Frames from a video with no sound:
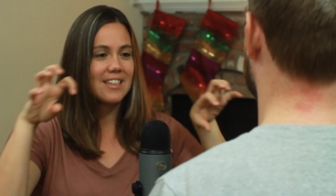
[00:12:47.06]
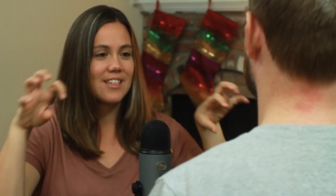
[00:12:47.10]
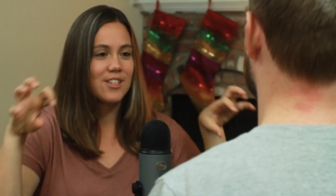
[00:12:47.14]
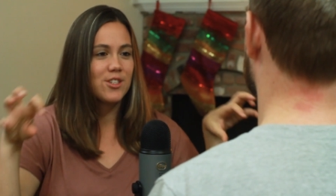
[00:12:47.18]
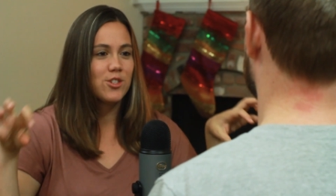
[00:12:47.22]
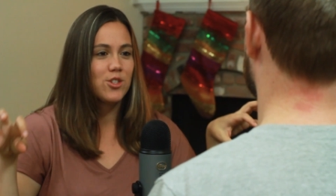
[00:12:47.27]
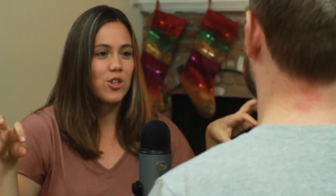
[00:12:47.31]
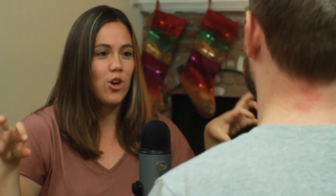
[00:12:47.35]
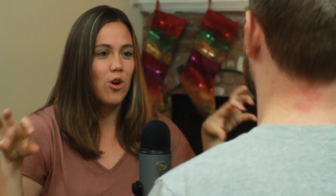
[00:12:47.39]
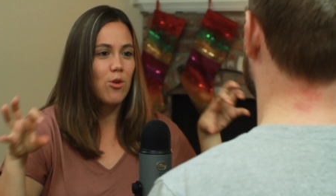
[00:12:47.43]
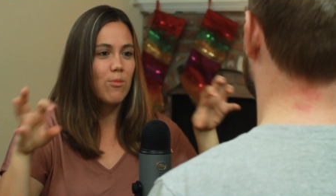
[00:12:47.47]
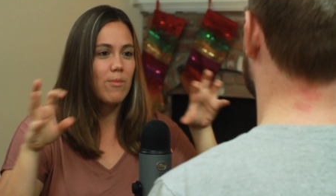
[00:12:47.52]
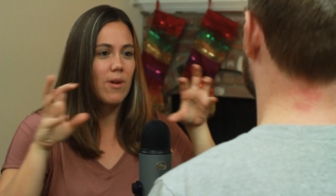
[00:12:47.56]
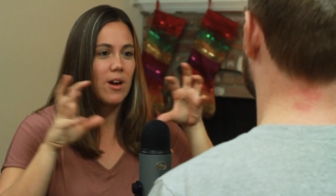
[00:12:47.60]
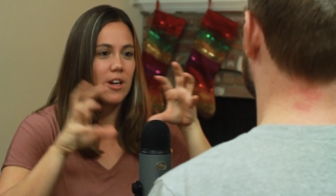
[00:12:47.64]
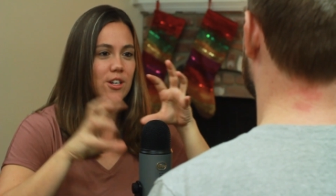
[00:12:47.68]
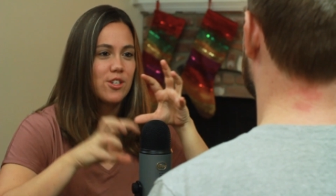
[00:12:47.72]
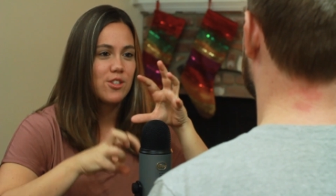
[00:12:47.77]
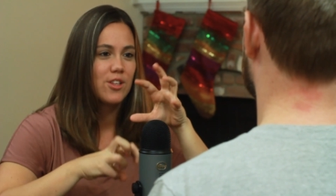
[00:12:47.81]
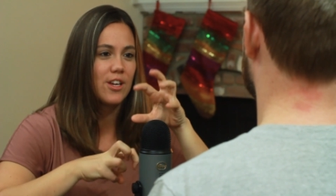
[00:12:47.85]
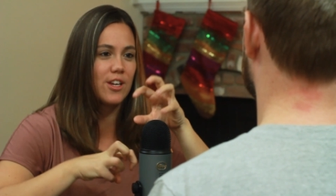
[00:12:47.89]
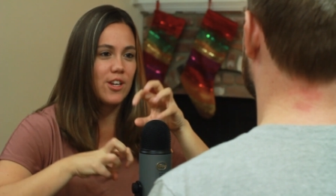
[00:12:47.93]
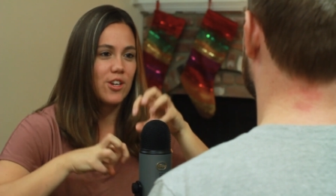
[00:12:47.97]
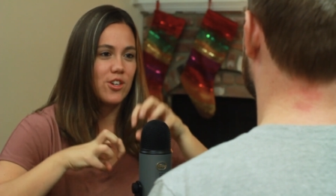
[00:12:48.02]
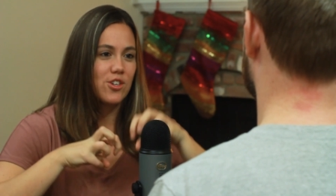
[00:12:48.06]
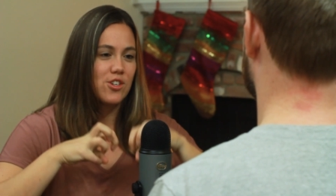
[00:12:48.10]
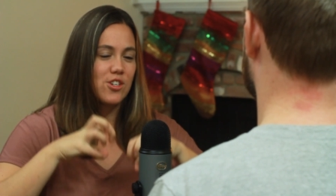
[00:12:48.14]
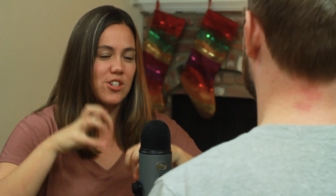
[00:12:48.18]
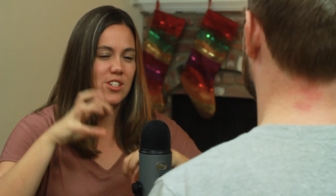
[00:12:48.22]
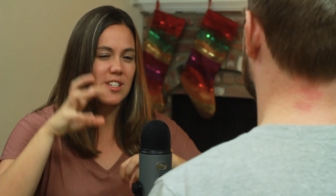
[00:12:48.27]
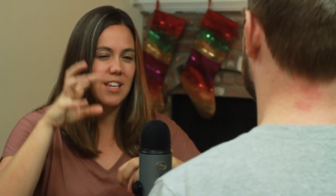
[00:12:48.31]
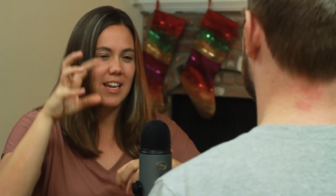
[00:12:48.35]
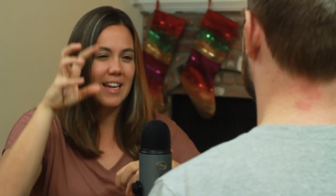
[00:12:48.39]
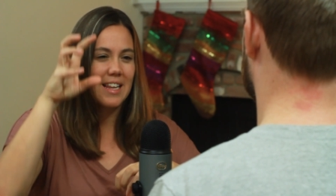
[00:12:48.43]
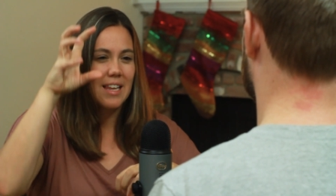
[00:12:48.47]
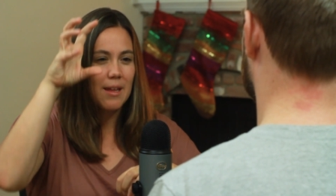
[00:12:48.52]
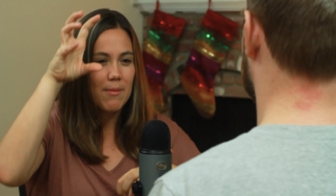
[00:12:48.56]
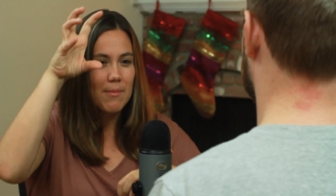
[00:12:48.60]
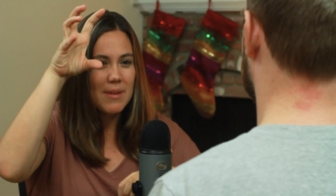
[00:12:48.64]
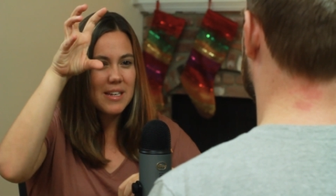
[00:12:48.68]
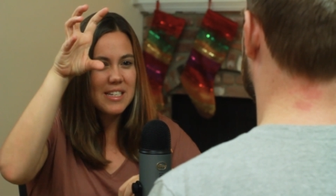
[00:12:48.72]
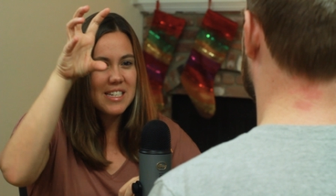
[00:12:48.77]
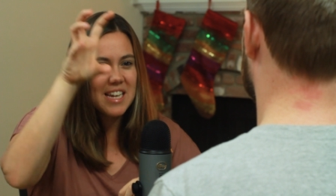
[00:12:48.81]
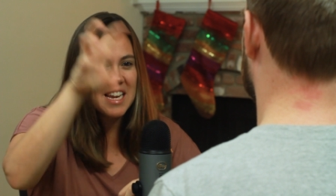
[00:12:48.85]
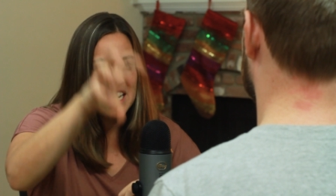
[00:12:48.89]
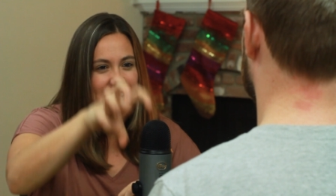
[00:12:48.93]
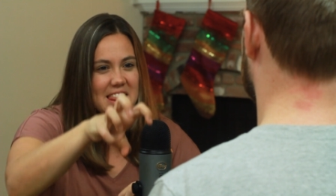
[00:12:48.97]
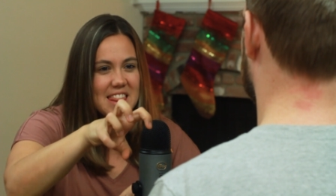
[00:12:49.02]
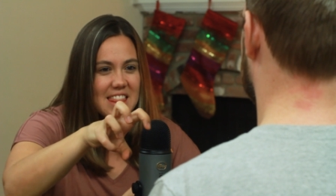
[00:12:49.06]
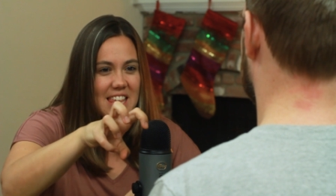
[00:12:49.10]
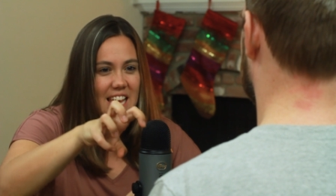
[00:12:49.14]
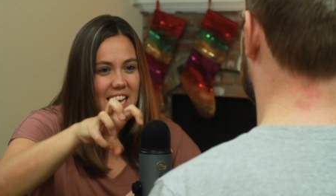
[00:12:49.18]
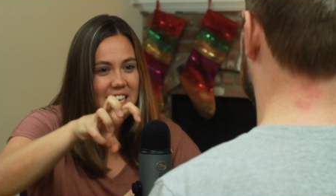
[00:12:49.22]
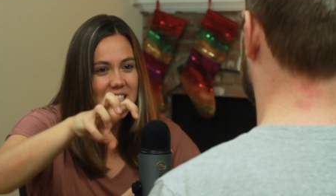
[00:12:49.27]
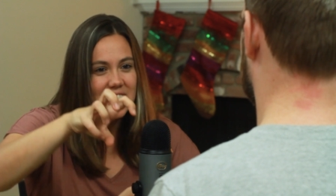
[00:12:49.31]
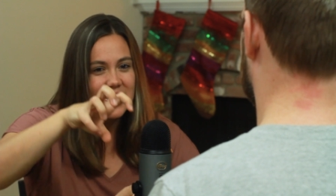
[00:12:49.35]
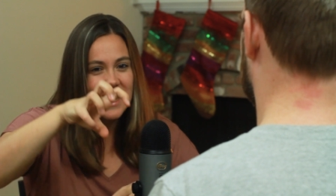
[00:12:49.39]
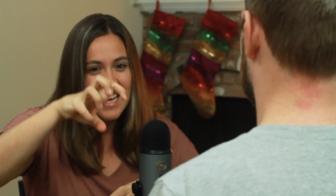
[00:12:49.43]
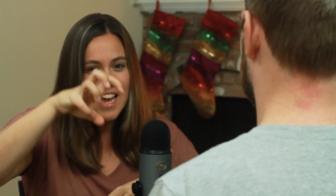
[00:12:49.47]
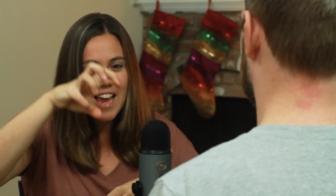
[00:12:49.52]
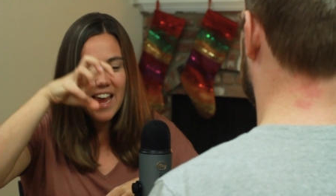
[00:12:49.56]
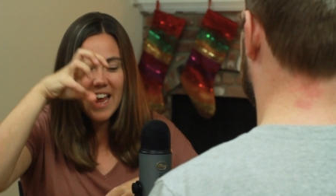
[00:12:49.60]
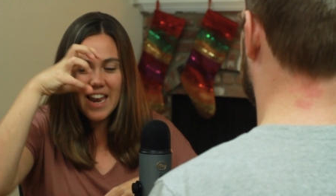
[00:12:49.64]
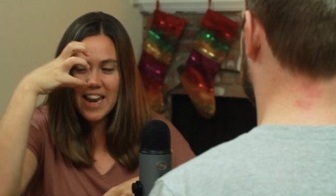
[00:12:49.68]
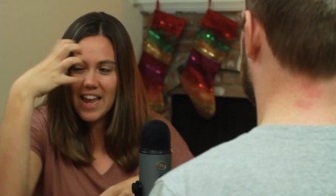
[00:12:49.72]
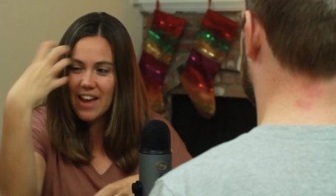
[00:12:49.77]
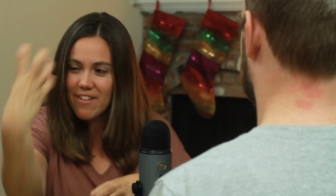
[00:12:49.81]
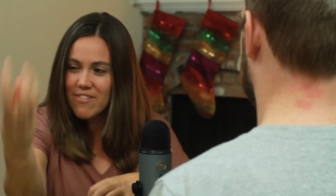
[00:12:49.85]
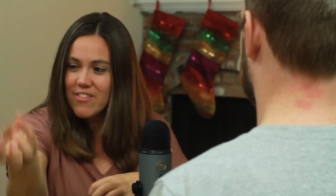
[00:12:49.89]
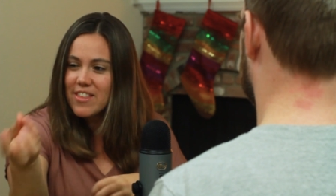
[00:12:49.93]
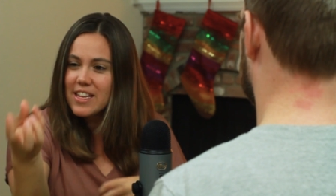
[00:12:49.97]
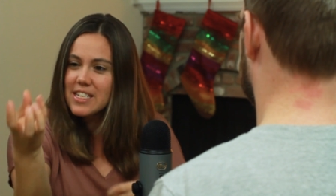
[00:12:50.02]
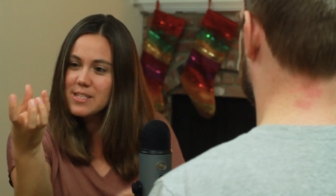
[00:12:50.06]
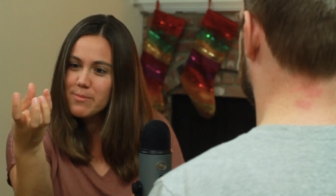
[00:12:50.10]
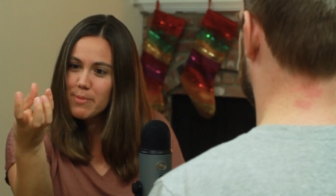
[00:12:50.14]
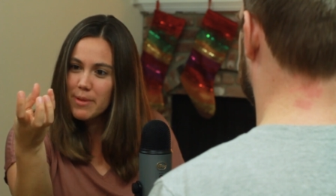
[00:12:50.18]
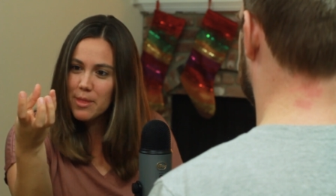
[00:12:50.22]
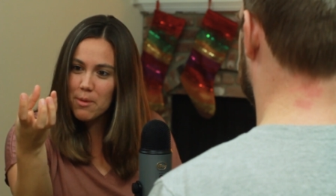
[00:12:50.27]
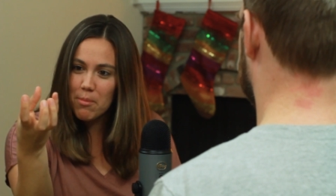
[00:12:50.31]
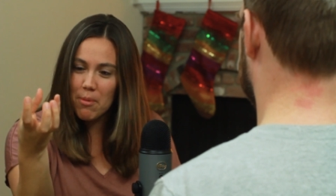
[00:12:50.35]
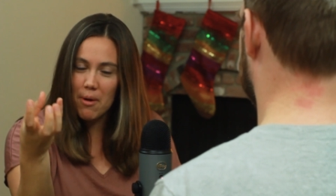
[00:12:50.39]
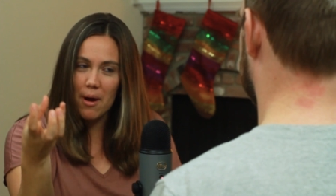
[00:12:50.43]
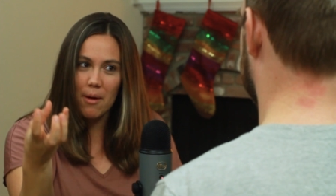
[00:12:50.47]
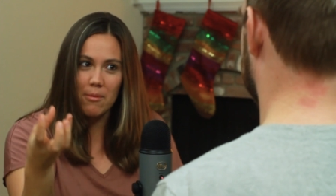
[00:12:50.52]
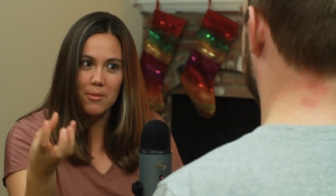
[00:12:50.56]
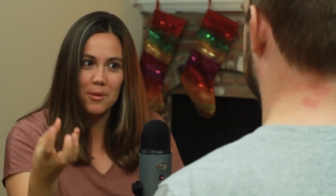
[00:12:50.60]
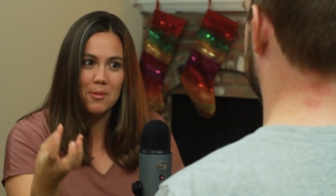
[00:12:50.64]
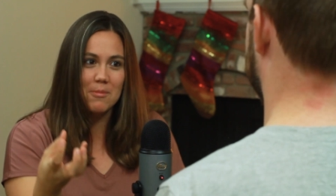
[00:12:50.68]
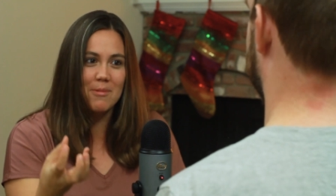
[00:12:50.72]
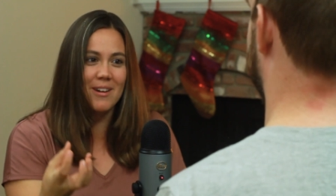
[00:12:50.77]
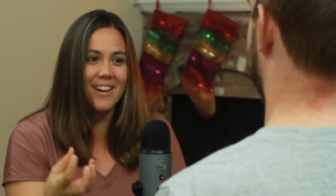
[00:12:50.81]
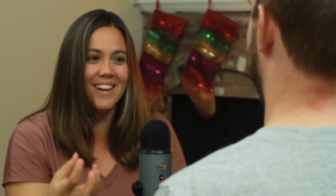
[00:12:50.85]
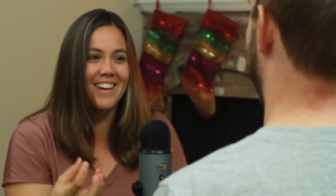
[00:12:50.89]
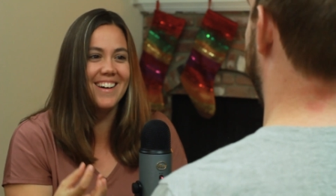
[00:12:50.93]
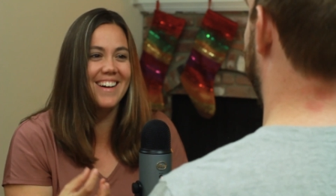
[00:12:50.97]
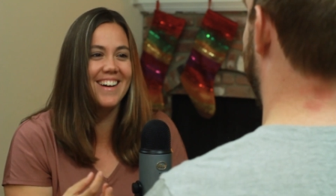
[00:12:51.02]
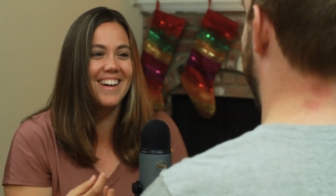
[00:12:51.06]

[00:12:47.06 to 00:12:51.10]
this so much that you're just let me take this and have this be the problem.